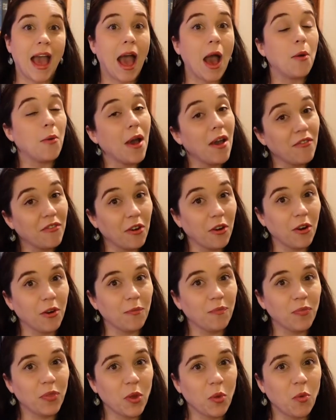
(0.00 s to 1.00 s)

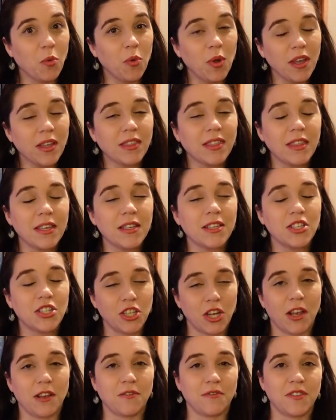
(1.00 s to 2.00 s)
However, with the
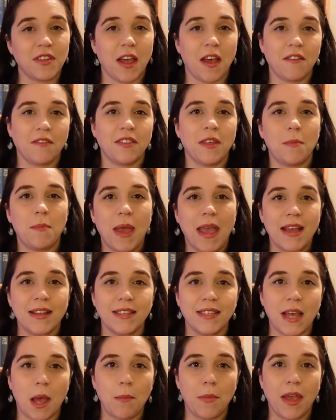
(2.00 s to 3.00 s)
shift of the
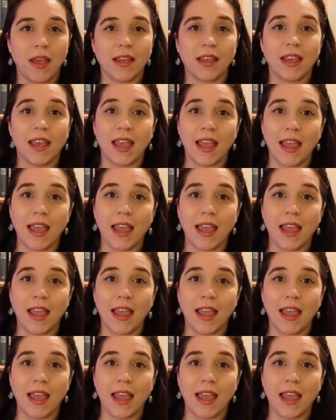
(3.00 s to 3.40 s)
pandemic